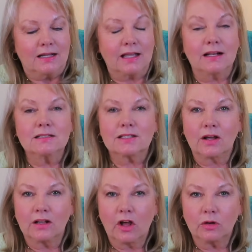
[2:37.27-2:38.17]
Again, it's
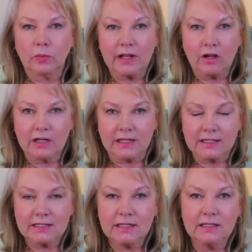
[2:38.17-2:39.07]
got a lot of rayon in
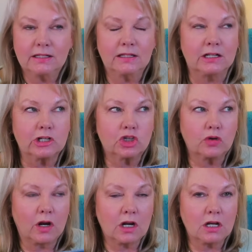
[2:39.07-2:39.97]
it, and it
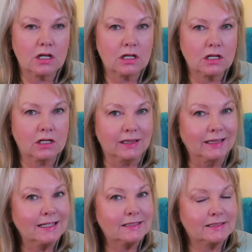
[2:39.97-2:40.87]
shrunk at
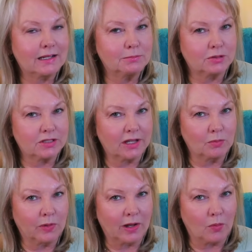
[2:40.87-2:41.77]
least
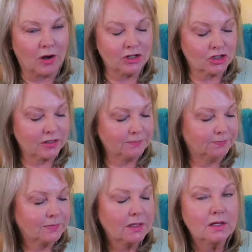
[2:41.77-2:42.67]
10% when I washed it.
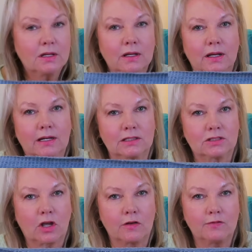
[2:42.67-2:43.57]
And
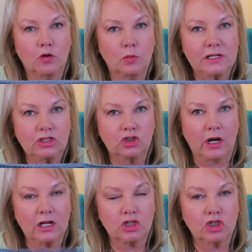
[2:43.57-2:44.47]
it's got 4-way
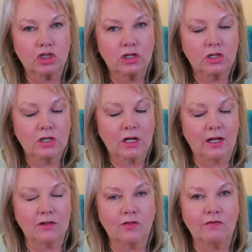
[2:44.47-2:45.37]
stretch,
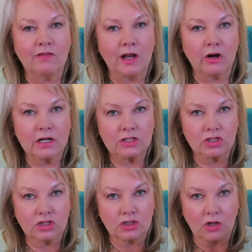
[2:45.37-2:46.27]
and it's very
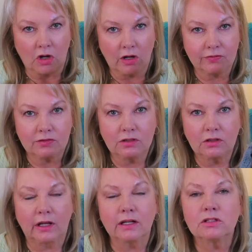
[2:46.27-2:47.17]
soft,
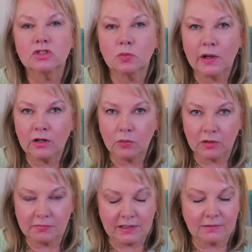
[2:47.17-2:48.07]
like a sweater
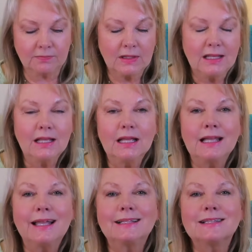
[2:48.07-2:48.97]
would be.
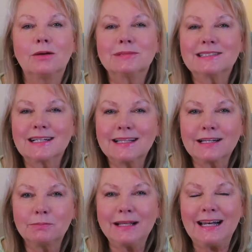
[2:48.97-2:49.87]
It's almost a
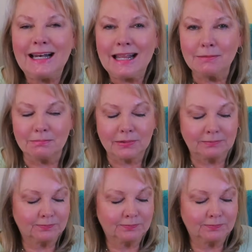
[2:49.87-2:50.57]
little bit limp.